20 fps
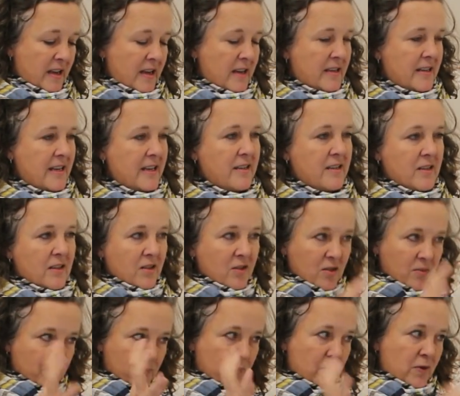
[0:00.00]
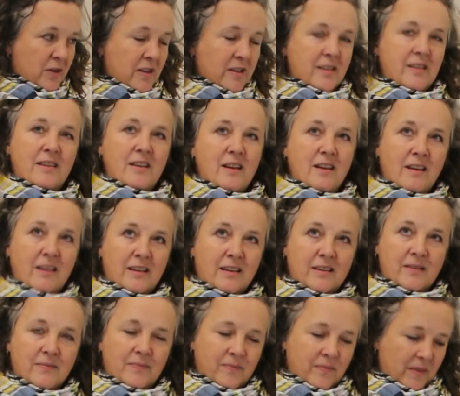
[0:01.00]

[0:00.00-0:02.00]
I tend to just put it aside.